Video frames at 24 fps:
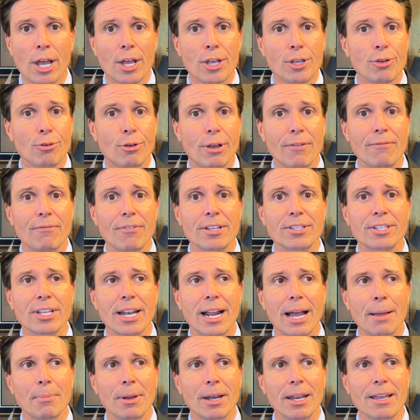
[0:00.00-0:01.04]
You can visit,
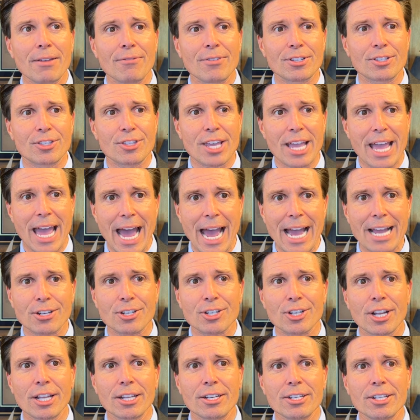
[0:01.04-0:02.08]
I believe it's
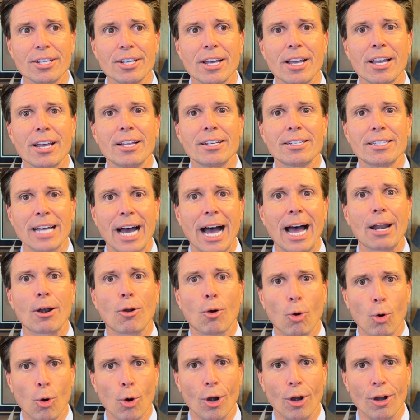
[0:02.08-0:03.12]

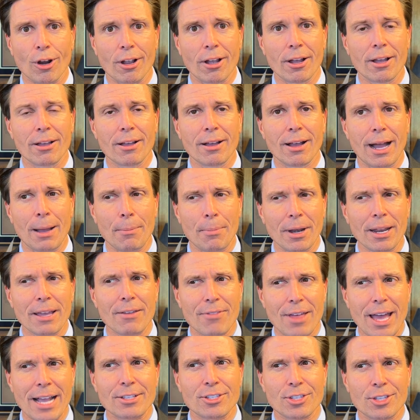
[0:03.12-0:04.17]
theashland.org. I believe
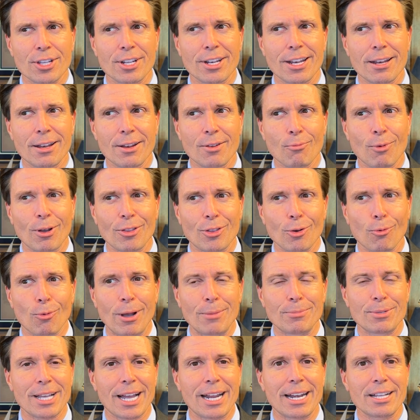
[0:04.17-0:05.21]
that's what the
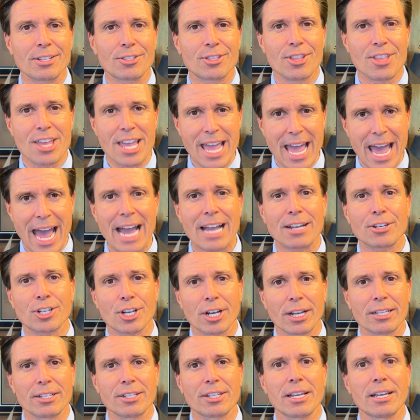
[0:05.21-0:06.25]
website is,
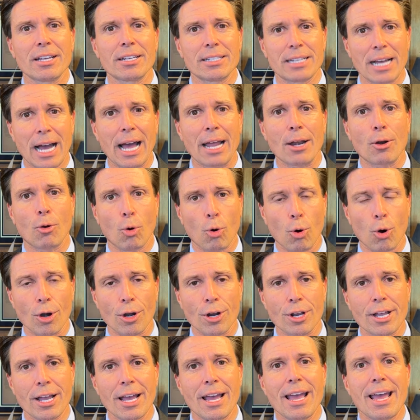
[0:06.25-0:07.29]

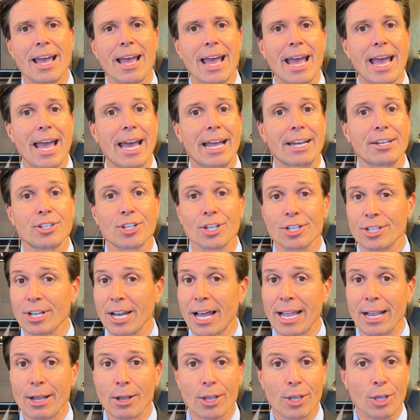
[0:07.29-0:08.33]
theashland.org. And just
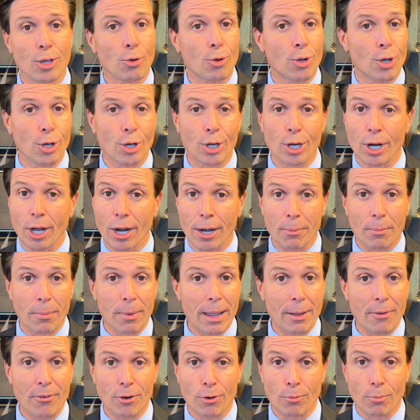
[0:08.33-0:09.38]
like you could on a
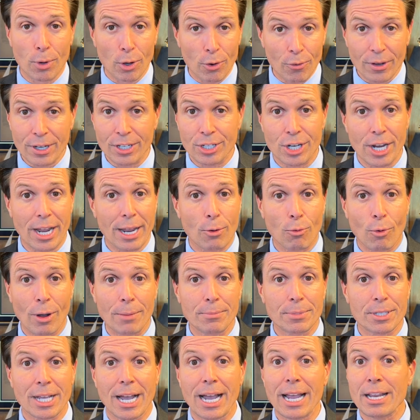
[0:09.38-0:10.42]
major movie chain
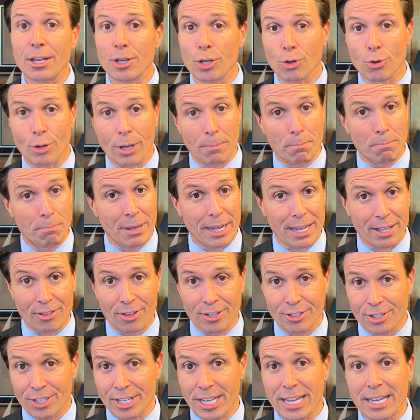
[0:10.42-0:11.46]
website, you can pick the
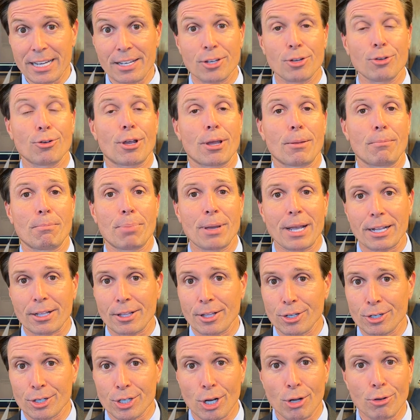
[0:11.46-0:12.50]
seat, you can pick
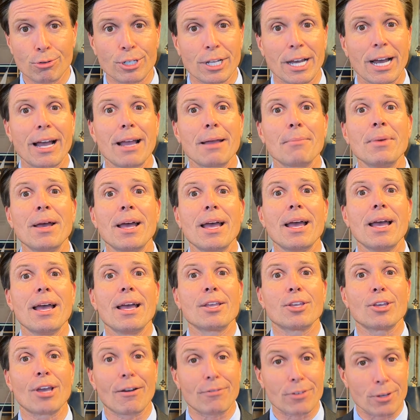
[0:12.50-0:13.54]
the show time.
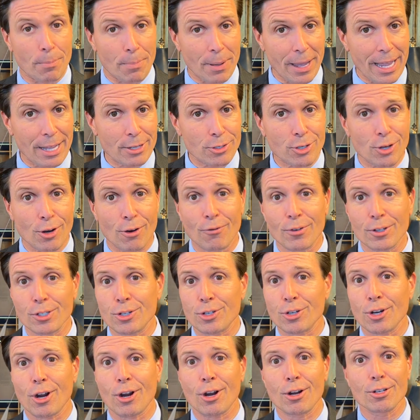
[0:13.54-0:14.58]
You have to pay a service
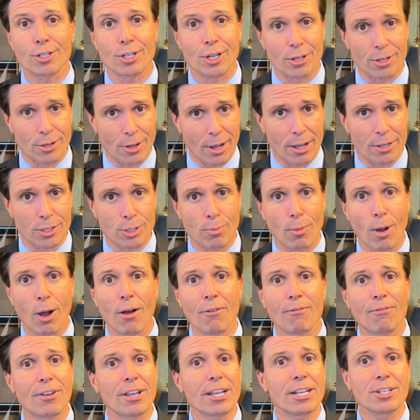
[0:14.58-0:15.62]
charge, a small
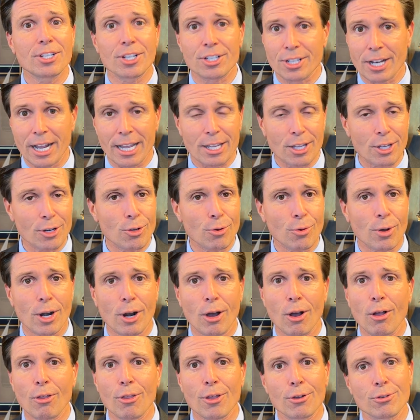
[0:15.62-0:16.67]
fee, just like you do on
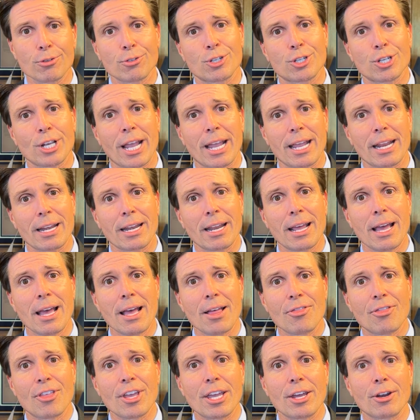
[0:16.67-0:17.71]
all those chain
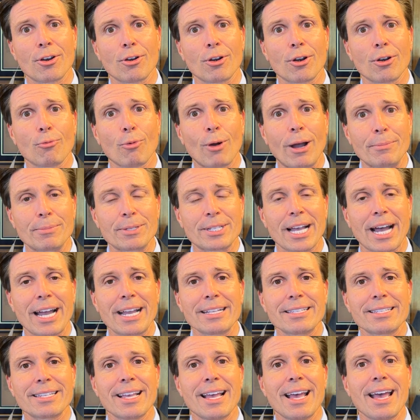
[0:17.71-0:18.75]
theater
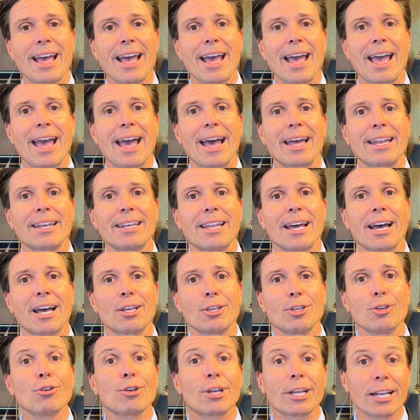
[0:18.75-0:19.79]
websites. And
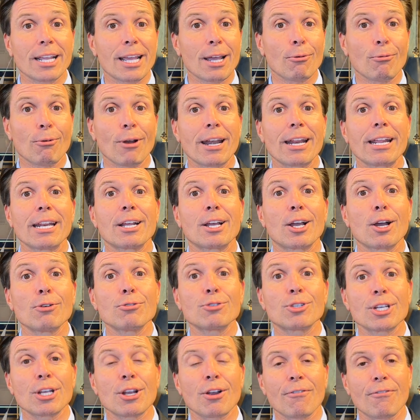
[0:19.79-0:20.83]
you can get ready to go
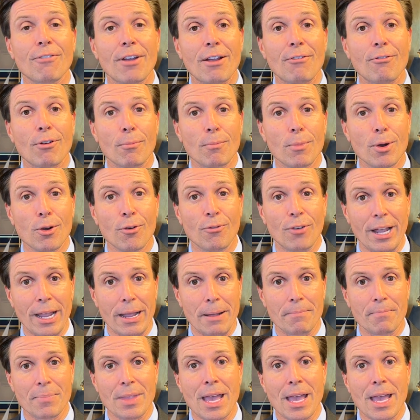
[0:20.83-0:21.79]
see your favorite movie.